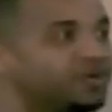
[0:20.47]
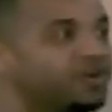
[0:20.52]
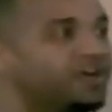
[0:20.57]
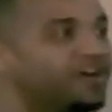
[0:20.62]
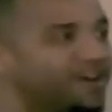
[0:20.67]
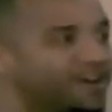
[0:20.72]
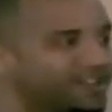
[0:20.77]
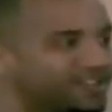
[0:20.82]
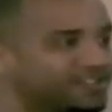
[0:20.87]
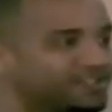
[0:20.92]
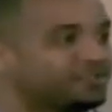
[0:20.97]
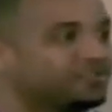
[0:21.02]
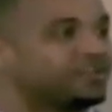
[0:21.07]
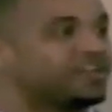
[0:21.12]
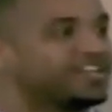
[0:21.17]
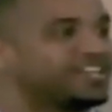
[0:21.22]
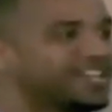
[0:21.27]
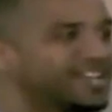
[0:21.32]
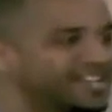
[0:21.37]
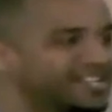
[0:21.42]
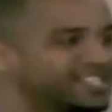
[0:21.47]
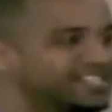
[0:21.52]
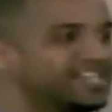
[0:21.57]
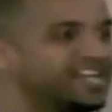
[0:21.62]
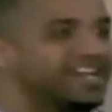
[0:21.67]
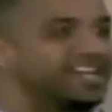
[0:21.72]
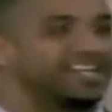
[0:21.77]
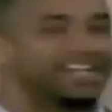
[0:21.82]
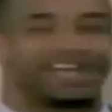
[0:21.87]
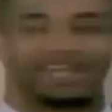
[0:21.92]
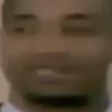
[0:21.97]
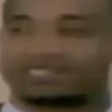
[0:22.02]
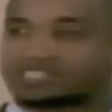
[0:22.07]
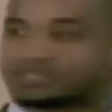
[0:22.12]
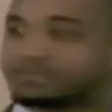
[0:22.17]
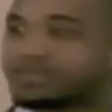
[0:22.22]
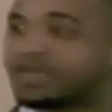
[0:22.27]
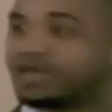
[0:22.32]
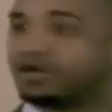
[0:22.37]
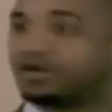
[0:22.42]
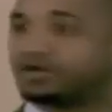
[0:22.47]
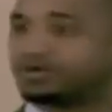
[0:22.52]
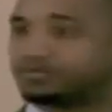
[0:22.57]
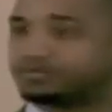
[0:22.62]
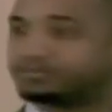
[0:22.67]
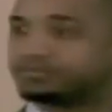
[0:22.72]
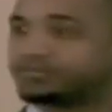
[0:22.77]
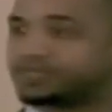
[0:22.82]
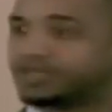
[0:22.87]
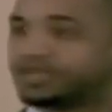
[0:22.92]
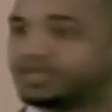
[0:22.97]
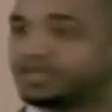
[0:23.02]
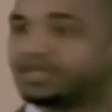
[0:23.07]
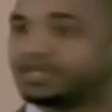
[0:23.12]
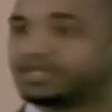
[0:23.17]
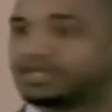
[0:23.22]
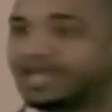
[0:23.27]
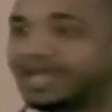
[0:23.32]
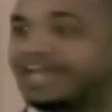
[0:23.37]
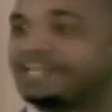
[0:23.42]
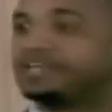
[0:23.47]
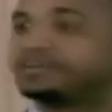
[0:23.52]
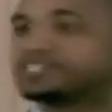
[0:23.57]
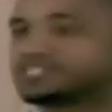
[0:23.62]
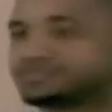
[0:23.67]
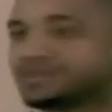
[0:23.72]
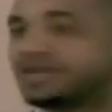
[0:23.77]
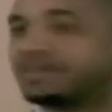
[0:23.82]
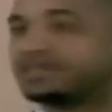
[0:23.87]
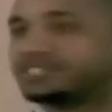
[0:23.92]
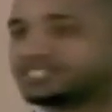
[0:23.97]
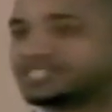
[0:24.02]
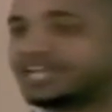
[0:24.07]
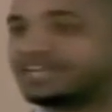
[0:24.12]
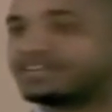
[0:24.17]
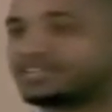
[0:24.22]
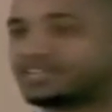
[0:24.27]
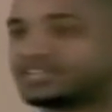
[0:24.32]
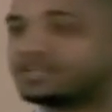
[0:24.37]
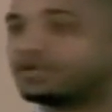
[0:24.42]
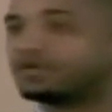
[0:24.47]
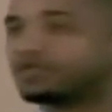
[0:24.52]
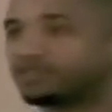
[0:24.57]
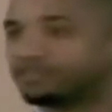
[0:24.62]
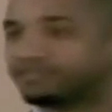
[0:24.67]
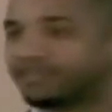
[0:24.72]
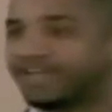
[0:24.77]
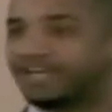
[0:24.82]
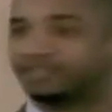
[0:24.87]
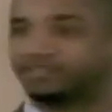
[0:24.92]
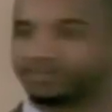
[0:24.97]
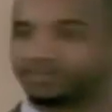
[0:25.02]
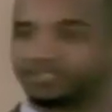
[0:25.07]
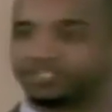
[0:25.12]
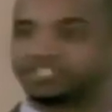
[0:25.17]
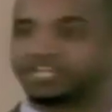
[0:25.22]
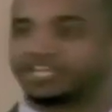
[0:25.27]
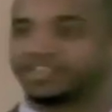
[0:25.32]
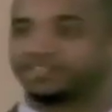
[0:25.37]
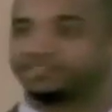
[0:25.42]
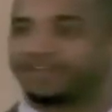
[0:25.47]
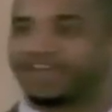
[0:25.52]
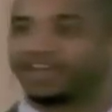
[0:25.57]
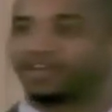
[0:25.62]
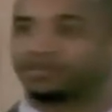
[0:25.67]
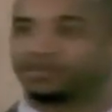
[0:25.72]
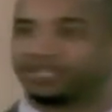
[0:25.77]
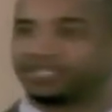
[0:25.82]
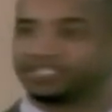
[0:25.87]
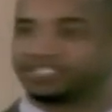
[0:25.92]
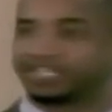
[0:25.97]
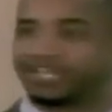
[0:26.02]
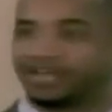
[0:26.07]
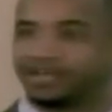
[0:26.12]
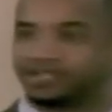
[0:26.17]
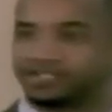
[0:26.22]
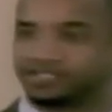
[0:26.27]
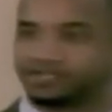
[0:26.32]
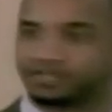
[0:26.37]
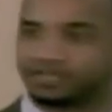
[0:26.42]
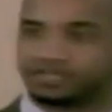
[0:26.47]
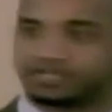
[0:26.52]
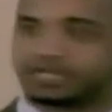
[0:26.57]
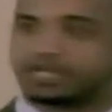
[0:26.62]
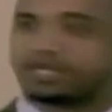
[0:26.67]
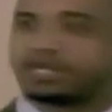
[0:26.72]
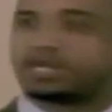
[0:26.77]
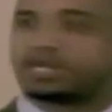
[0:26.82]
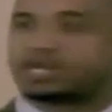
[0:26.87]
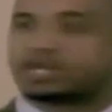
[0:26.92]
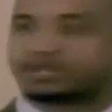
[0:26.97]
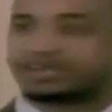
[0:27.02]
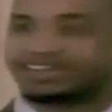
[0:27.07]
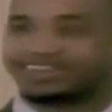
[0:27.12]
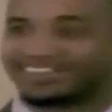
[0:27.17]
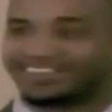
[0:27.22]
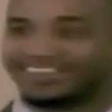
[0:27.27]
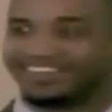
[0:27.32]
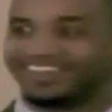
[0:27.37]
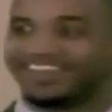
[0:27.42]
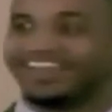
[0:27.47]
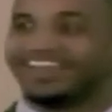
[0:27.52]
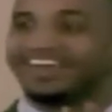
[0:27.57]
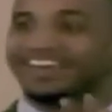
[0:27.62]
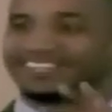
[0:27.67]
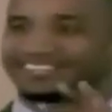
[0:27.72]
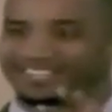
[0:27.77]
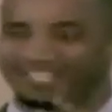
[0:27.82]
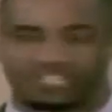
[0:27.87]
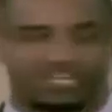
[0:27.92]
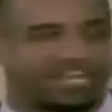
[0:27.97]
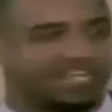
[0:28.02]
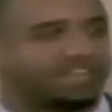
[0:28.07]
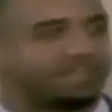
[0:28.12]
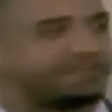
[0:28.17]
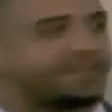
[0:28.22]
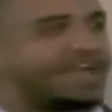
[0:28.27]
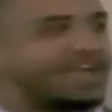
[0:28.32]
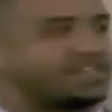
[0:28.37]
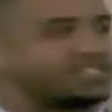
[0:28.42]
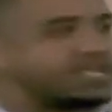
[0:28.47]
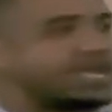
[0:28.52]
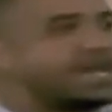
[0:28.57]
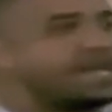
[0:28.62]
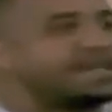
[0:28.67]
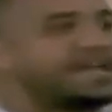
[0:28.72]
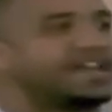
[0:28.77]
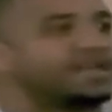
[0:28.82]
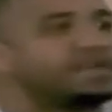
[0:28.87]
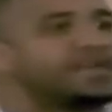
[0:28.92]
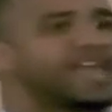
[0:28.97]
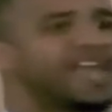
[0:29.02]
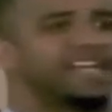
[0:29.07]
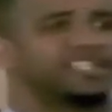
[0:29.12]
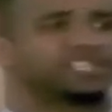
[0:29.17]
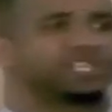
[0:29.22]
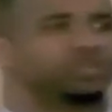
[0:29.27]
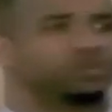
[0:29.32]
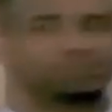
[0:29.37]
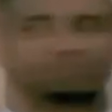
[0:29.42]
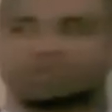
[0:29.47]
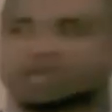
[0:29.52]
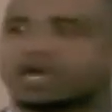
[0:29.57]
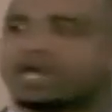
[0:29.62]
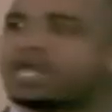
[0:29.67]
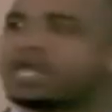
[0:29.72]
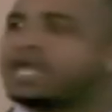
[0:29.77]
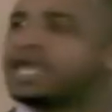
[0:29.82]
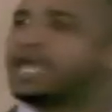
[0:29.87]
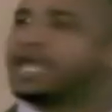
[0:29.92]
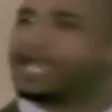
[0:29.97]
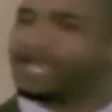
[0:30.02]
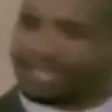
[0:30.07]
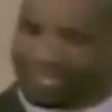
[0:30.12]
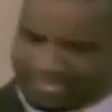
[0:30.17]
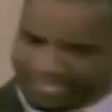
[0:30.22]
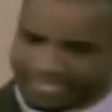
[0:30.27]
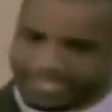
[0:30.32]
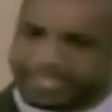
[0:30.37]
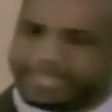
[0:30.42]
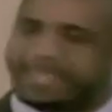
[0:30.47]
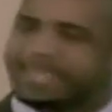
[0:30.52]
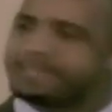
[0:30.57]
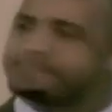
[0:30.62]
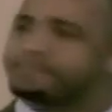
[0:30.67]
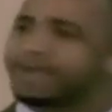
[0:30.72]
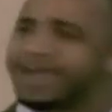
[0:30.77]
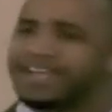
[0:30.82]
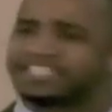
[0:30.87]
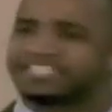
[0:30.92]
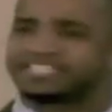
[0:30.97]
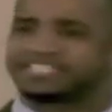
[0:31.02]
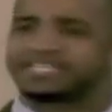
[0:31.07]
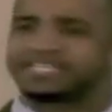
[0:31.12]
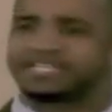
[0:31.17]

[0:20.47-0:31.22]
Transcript: Patricia Fripp told me, and again I'm paraphrasing, but she said something to the effect of, people won't remember what you say as much as they'll remember what they see when you say it.